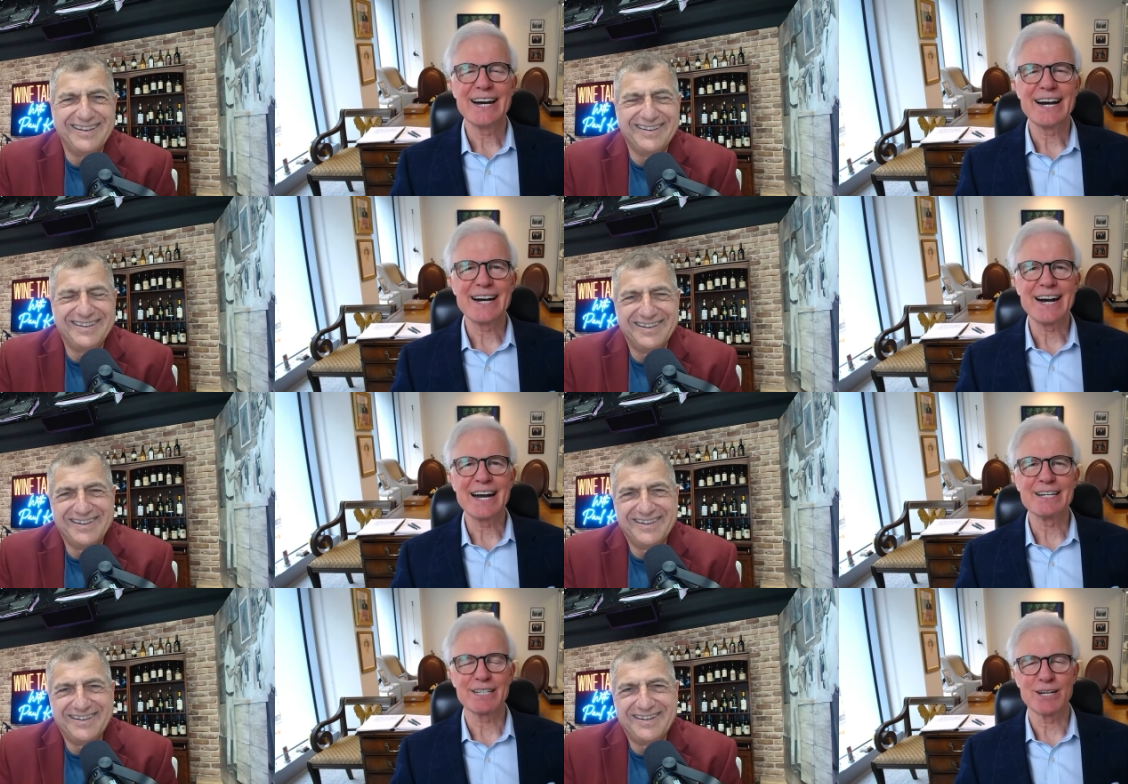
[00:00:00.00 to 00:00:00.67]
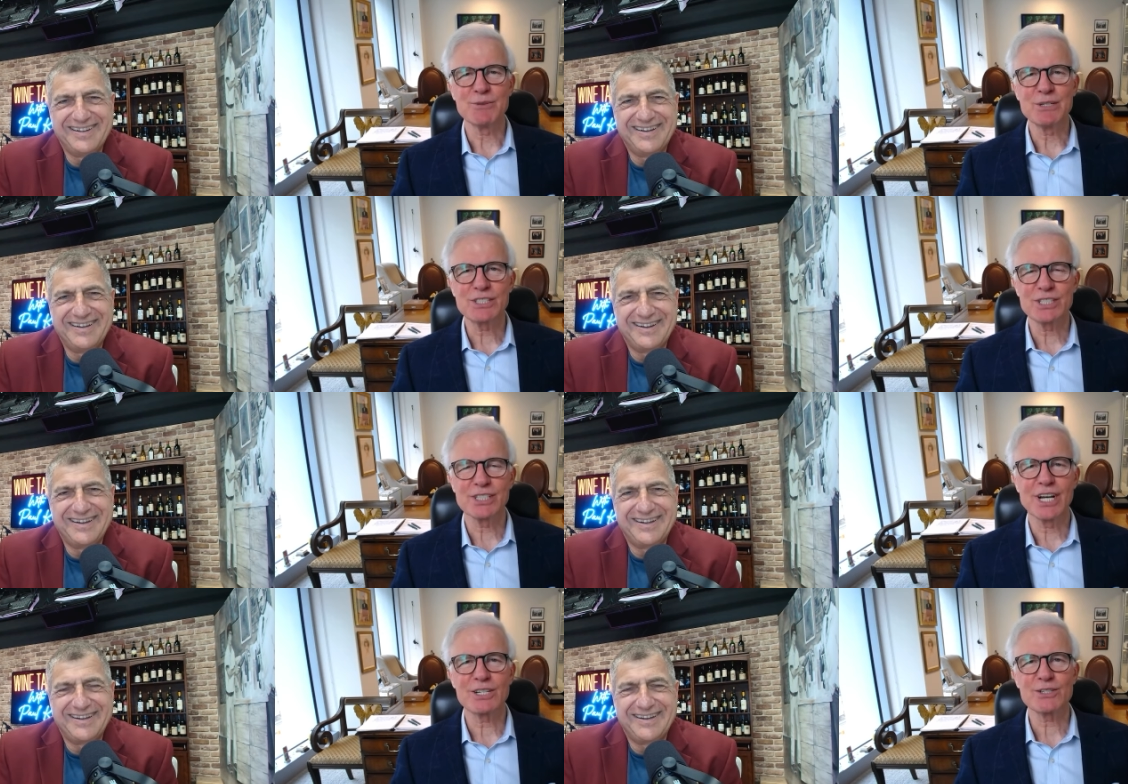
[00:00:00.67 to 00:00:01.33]
Speaker 1: Uh, I, I, went to
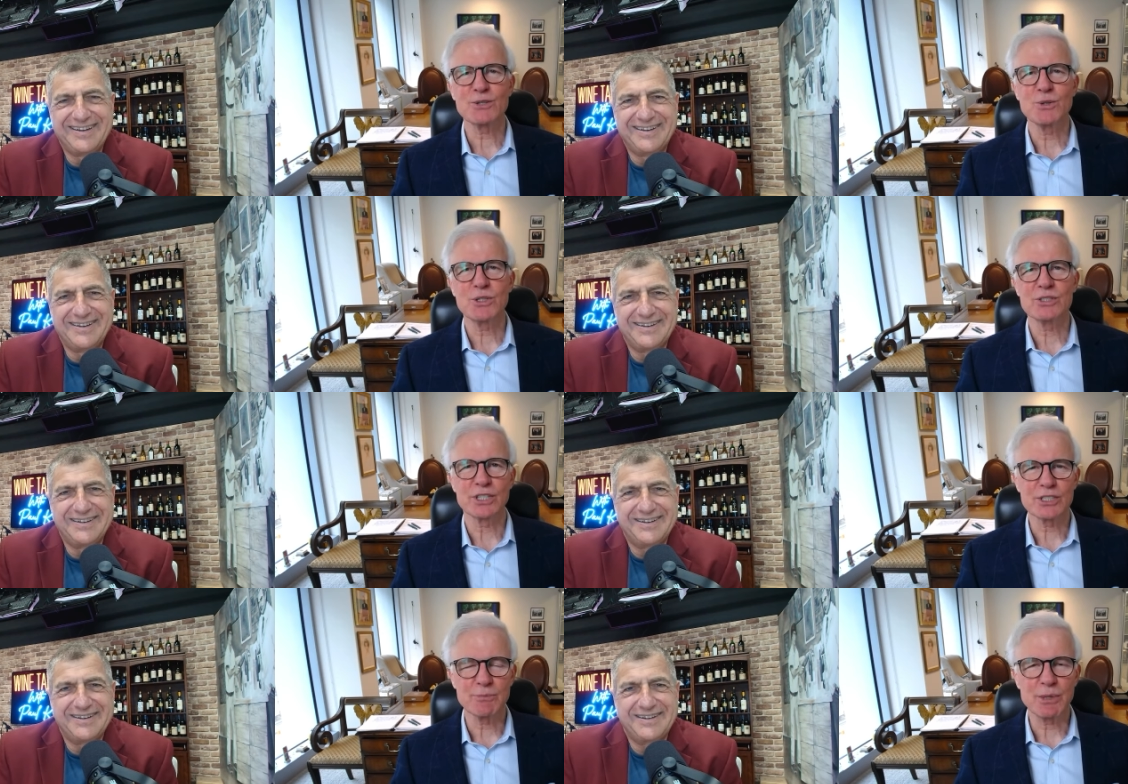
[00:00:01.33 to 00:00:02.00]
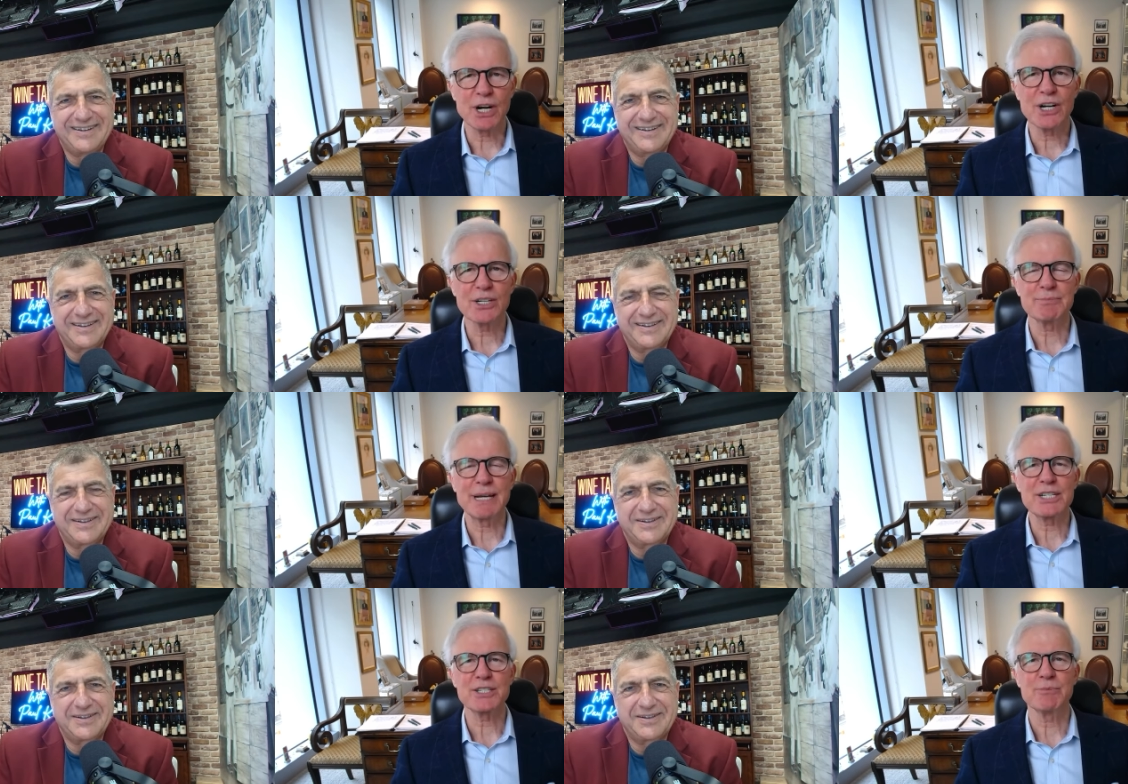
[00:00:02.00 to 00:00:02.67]
law school, took the bar,
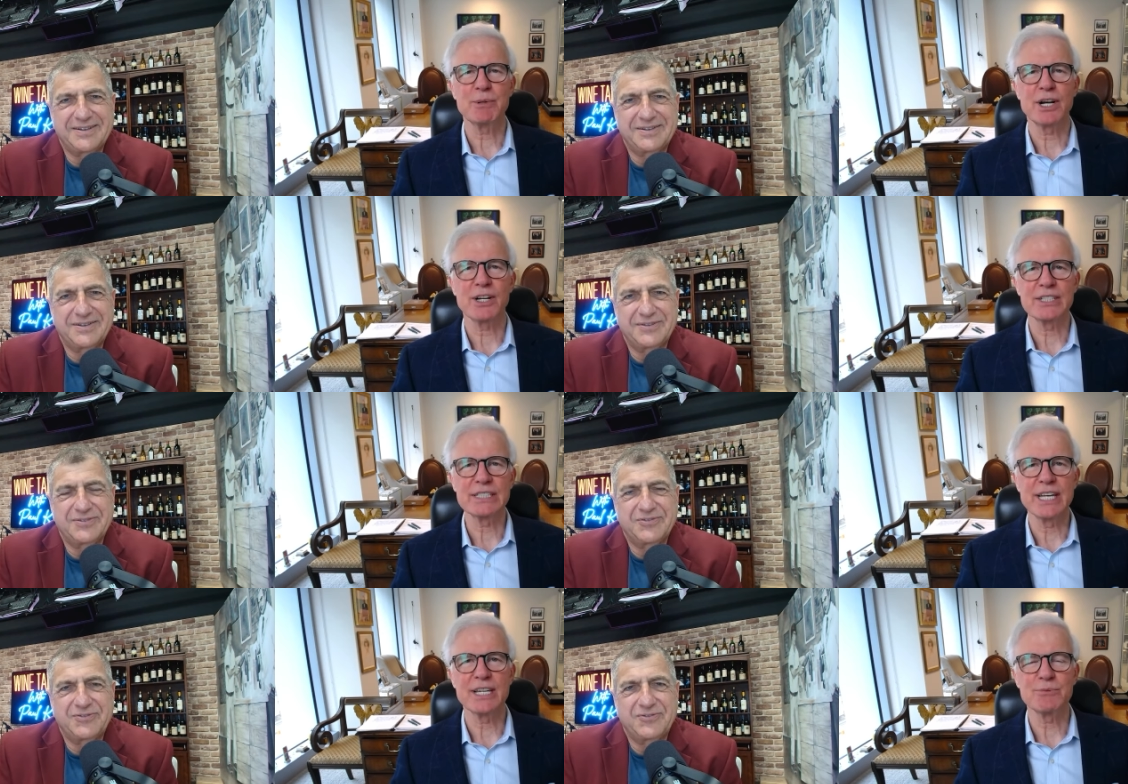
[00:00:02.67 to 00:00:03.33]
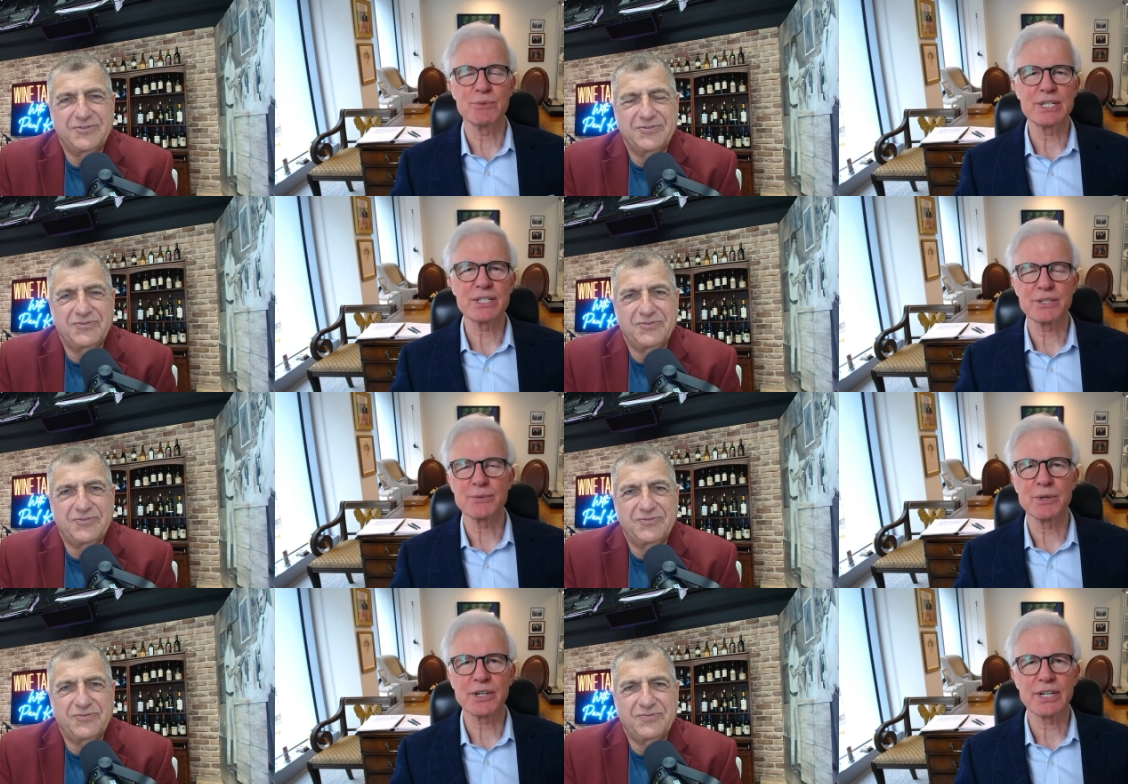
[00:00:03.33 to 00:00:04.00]
passed the bar, and then went to
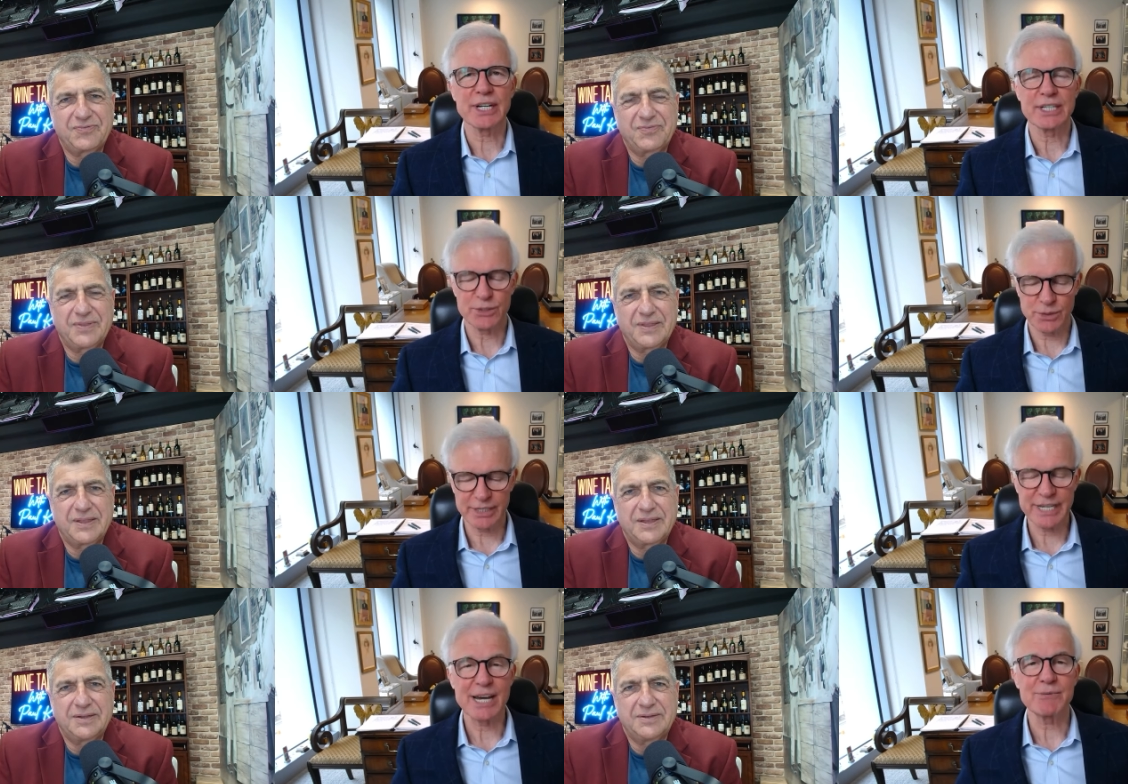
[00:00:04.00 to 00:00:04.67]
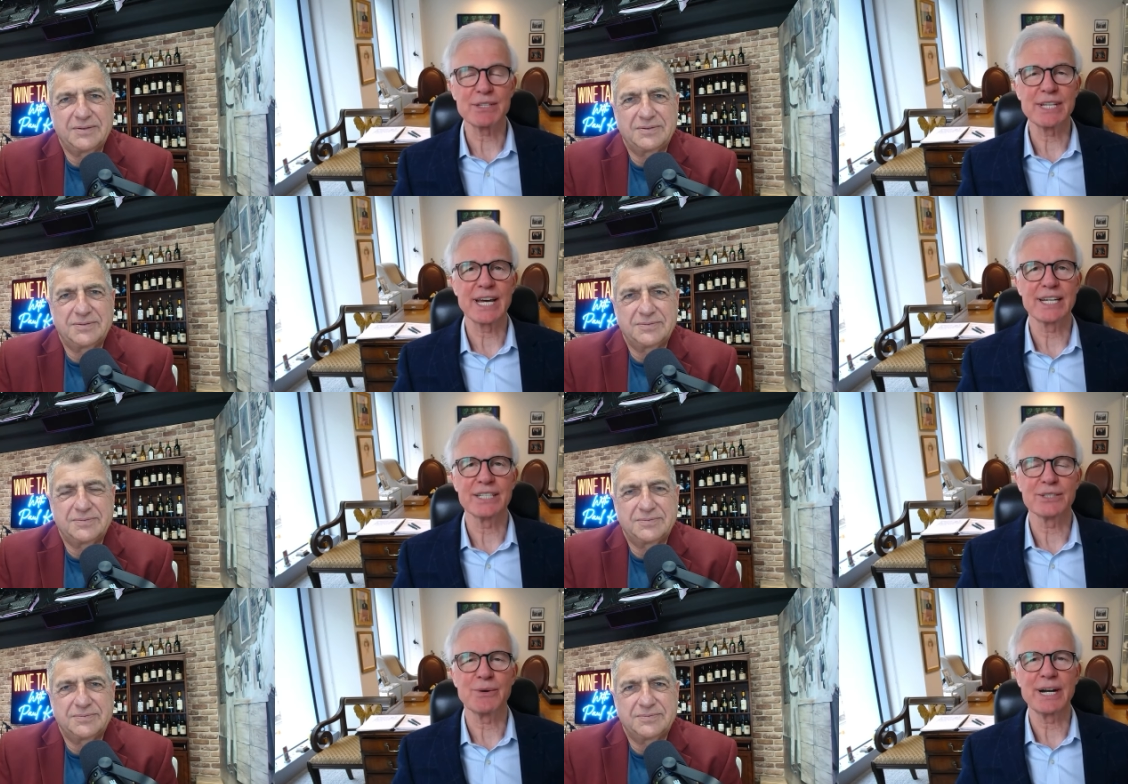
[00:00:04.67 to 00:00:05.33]
work uh, shortly after that
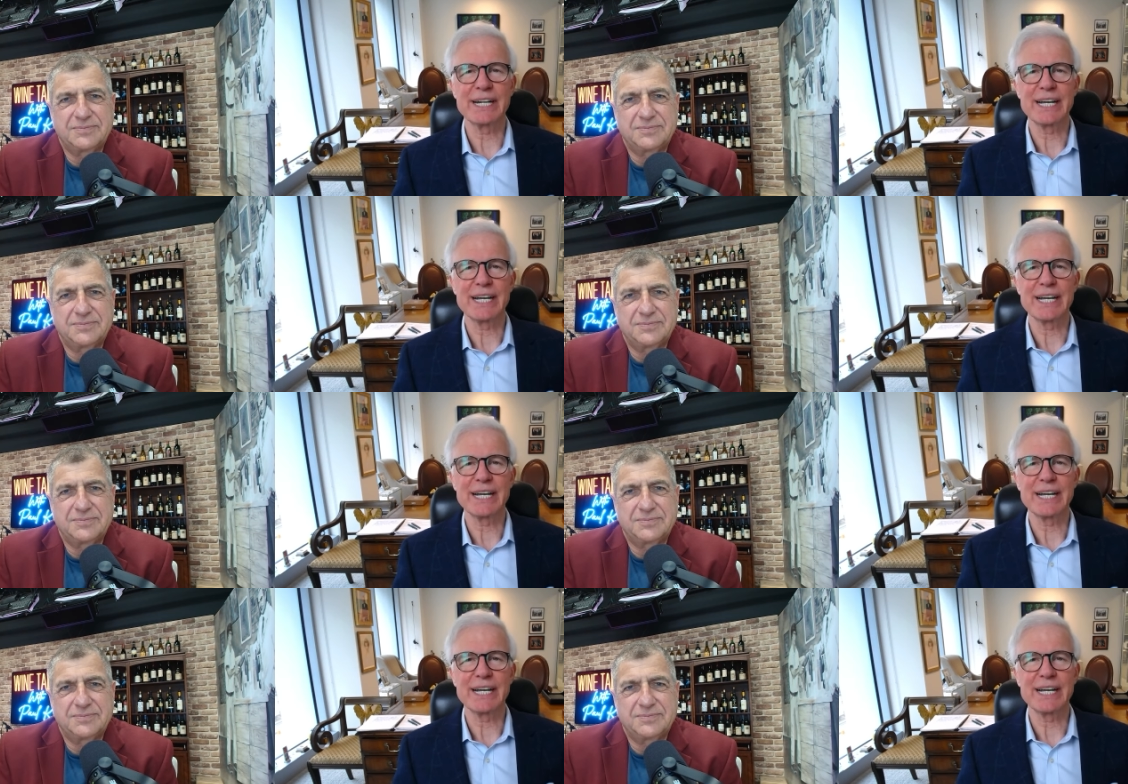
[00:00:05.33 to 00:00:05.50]
in the White